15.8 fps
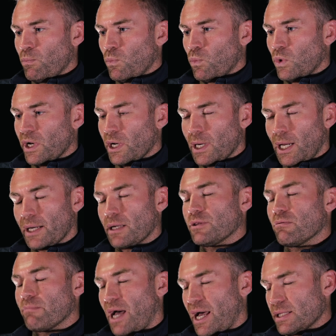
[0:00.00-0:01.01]
with a lot of
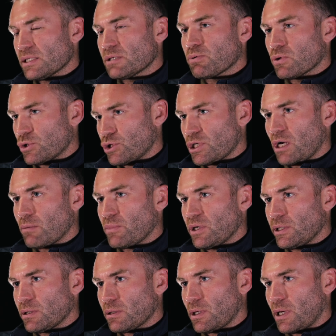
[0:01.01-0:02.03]
demands pushed on
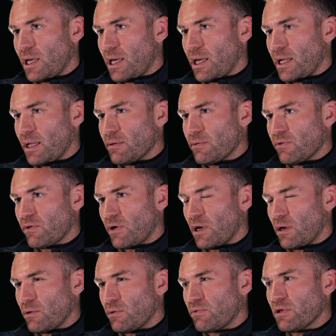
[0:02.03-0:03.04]
me, and
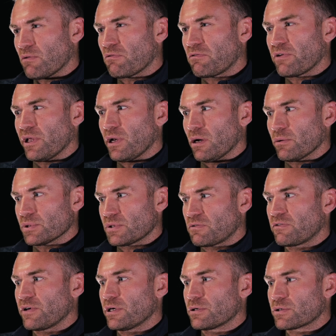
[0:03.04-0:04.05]
I didn't feel I was
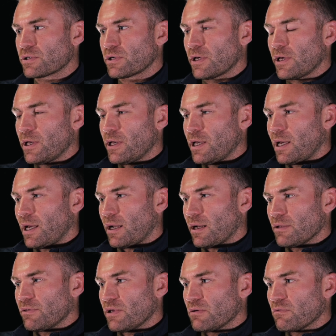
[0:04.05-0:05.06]
fit. And
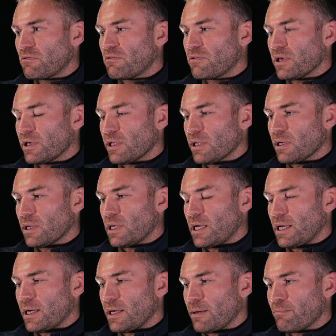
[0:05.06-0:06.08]
I didn't feel
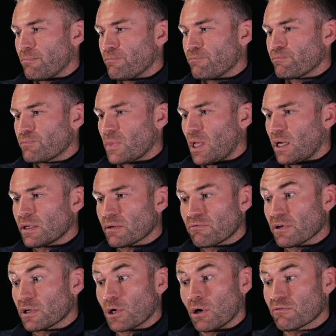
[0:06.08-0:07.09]

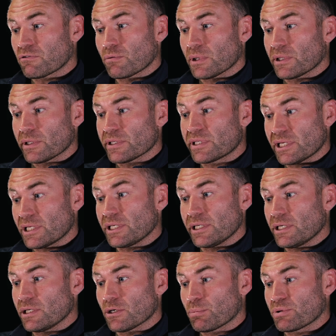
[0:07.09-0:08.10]
comfortable in the city
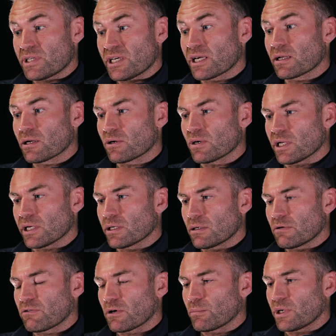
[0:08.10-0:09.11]
either, particularly,
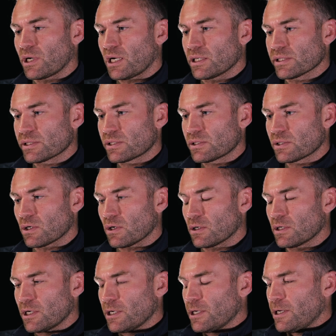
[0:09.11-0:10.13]
if I'm being honest. So
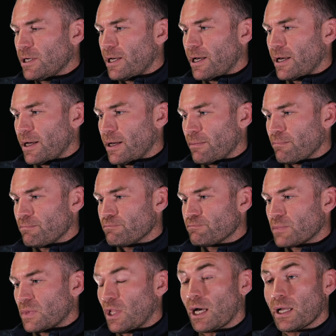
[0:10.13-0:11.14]

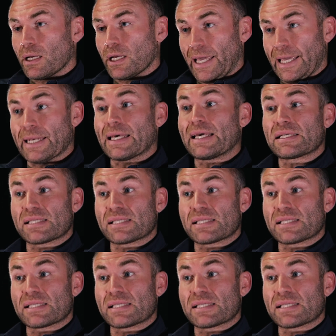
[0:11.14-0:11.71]
not the